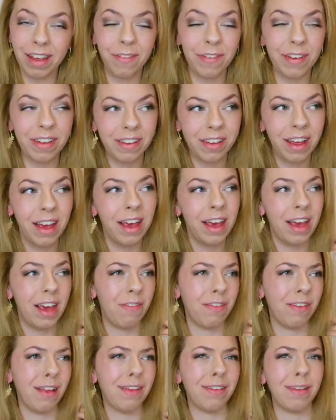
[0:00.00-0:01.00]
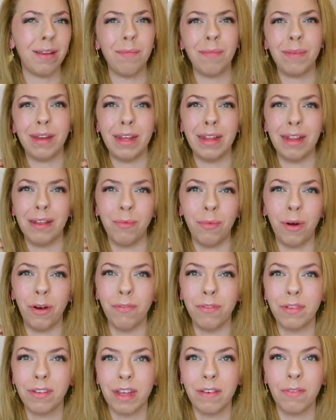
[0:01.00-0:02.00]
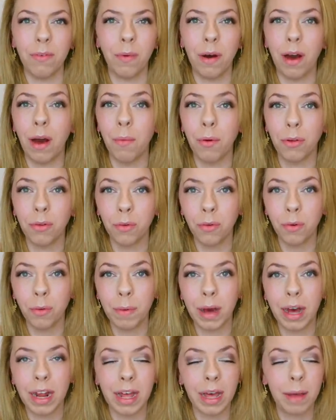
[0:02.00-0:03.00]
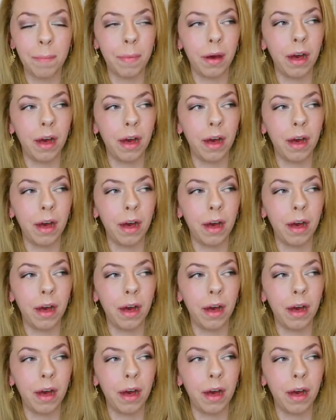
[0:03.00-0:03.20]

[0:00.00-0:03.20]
if it's if it's like somebody that won't receive it well, I won't talk about it.